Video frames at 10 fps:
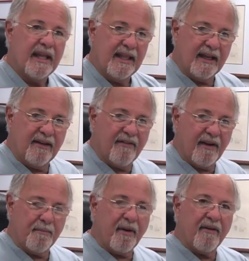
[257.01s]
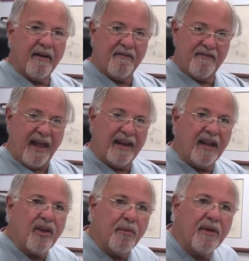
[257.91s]
They develop a, a fat
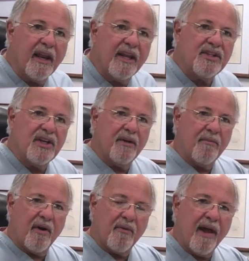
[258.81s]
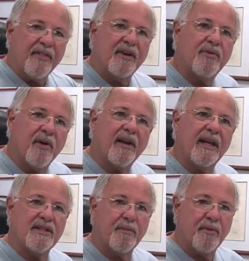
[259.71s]
accumulation around the trunk
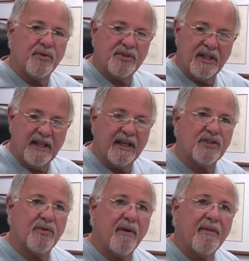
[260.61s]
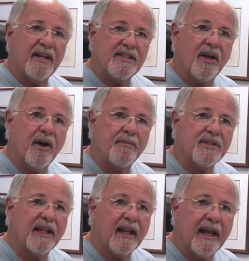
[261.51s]
as opposed to the extremities, the arms
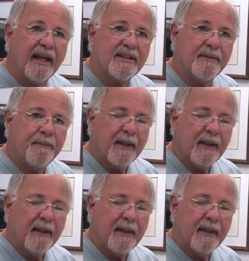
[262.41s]
and the legs.